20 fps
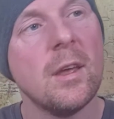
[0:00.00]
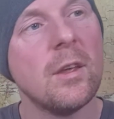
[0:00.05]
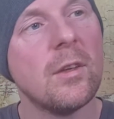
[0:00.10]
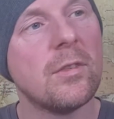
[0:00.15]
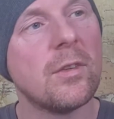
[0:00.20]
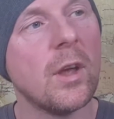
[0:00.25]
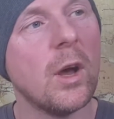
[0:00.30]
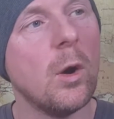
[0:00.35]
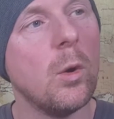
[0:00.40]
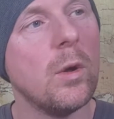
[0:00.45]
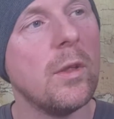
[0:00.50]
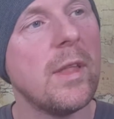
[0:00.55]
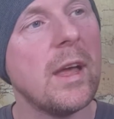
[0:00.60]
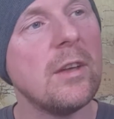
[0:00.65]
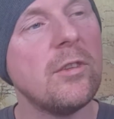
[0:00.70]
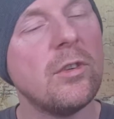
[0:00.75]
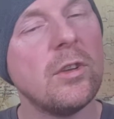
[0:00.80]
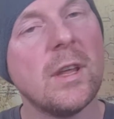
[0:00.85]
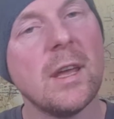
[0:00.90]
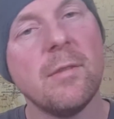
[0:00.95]
So that
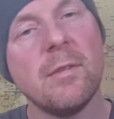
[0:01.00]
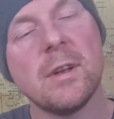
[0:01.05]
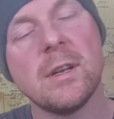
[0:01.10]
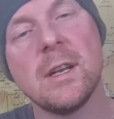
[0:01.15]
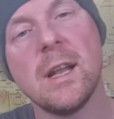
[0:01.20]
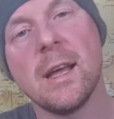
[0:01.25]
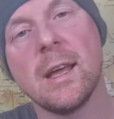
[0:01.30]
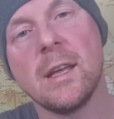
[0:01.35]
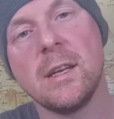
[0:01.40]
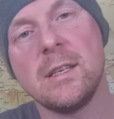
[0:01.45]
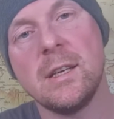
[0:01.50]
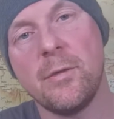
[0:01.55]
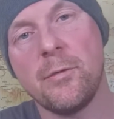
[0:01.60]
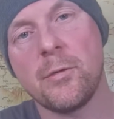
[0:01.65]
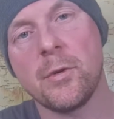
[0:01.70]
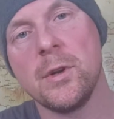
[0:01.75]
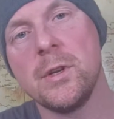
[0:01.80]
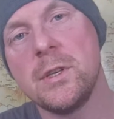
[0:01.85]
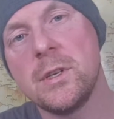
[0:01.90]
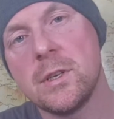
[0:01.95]
should give it like a
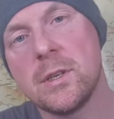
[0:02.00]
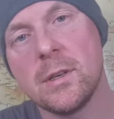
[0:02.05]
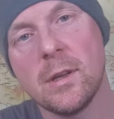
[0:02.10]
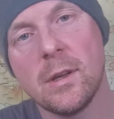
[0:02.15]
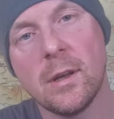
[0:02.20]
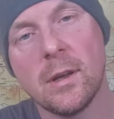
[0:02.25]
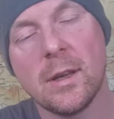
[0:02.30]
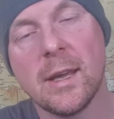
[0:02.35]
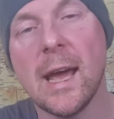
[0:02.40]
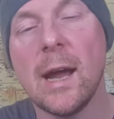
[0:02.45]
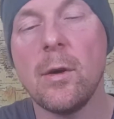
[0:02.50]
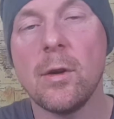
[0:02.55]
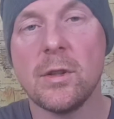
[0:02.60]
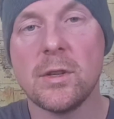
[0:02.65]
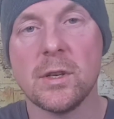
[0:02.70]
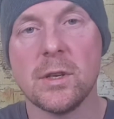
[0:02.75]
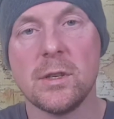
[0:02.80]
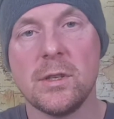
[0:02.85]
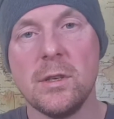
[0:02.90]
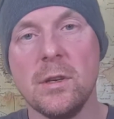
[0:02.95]
different
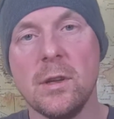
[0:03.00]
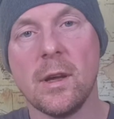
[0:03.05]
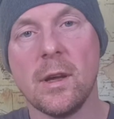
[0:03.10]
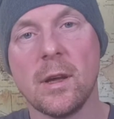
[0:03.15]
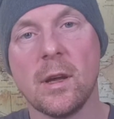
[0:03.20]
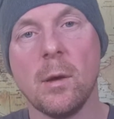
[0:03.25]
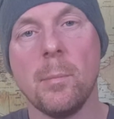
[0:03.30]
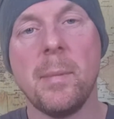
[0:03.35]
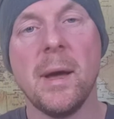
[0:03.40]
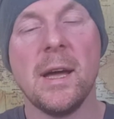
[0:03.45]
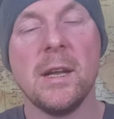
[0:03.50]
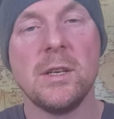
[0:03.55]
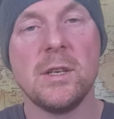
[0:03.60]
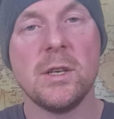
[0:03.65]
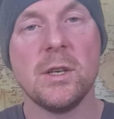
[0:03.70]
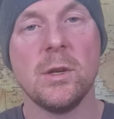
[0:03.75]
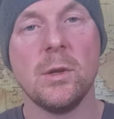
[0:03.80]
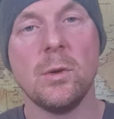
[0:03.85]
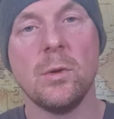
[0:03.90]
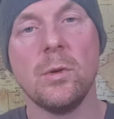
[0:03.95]
character compared
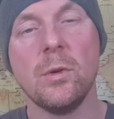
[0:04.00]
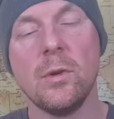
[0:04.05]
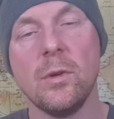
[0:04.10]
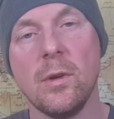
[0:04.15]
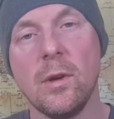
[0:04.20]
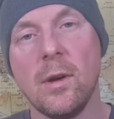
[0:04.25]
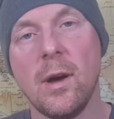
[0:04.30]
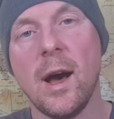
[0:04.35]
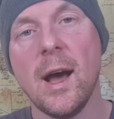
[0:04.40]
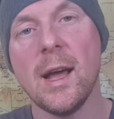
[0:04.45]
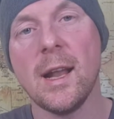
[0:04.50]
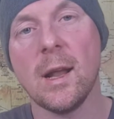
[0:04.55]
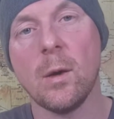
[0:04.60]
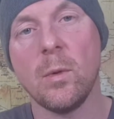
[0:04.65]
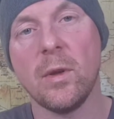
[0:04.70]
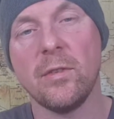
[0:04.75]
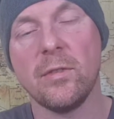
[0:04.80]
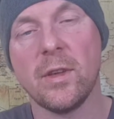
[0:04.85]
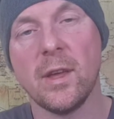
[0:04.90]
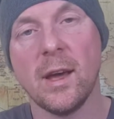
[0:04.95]
to Islay
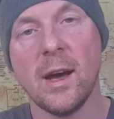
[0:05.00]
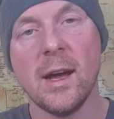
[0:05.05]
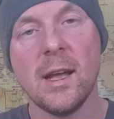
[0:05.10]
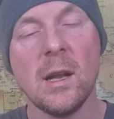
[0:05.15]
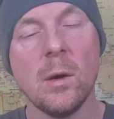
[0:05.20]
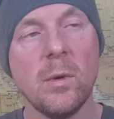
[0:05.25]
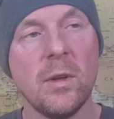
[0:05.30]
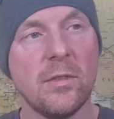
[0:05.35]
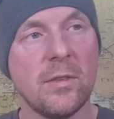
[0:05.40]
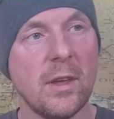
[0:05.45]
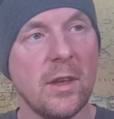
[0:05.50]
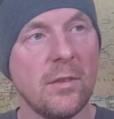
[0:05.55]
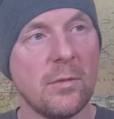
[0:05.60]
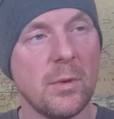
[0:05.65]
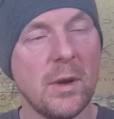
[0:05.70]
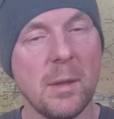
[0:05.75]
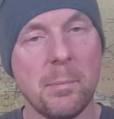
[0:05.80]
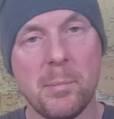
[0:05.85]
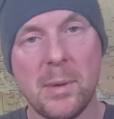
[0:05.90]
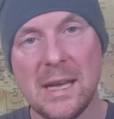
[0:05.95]
whiskey. Islay whiskey is
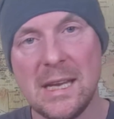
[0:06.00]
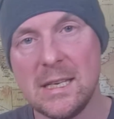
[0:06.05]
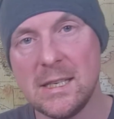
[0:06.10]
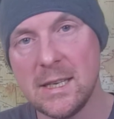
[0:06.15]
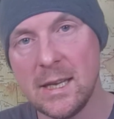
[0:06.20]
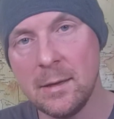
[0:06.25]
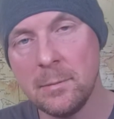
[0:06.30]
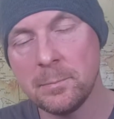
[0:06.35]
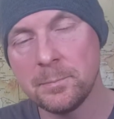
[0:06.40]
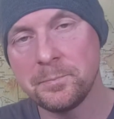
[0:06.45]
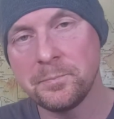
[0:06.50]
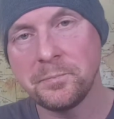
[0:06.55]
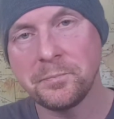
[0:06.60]
really peaty.